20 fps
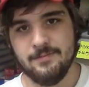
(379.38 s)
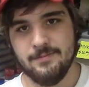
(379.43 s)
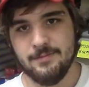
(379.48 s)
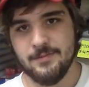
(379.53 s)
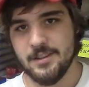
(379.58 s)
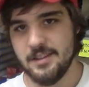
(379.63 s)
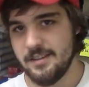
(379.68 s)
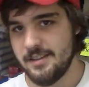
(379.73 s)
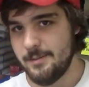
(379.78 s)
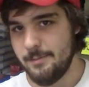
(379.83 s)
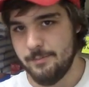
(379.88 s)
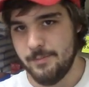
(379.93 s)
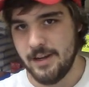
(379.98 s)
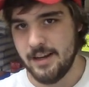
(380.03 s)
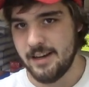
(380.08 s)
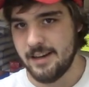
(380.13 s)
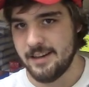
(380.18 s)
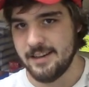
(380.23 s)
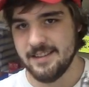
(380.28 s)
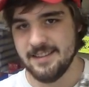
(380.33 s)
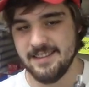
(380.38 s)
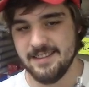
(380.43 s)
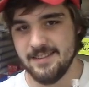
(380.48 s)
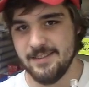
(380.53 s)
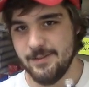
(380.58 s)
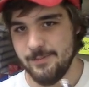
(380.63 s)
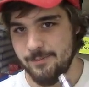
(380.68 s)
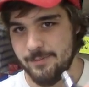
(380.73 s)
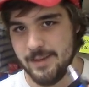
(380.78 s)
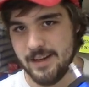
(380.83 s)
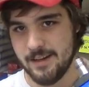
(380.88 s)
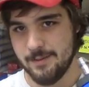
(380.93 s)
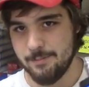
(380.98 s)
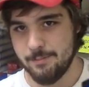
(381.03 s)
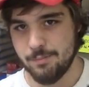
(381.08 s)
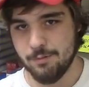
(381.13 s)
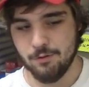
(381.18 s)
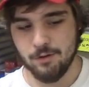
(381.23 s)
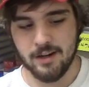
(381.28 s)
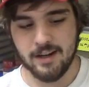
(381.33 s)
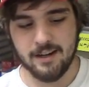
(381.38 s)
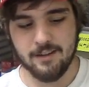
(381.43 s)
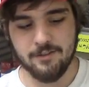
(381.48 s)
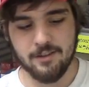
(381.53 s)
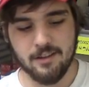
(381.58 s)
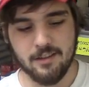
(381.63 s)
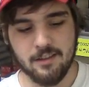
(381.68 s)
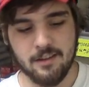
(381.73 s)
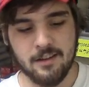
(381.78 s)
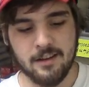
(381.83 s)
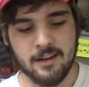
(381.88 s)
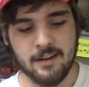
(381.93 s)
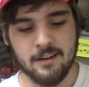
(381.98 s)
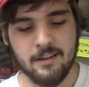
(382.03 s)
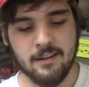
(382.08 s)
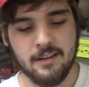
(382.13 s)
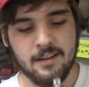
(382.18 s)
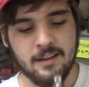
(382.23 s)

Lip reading: Just a big brick of a thing.